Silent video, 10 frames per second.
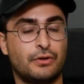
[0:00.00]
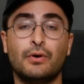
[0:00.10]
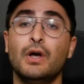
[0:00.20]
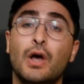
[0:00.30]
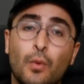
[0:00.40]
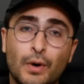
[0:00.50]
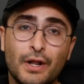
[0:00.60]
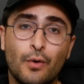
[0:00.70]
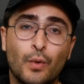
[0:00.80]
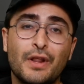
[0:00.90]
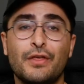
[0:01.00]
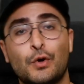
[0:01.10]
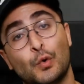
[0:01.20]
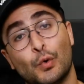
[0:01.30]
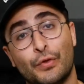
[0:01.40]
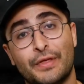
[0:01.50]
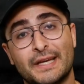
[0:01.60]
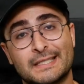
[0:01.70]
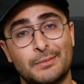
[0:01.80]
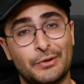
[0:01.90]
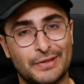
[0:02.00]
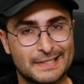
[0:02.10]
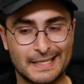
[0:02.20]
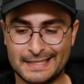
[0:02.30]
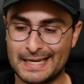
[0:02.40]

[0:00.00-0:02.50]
So one of the cool things about this thing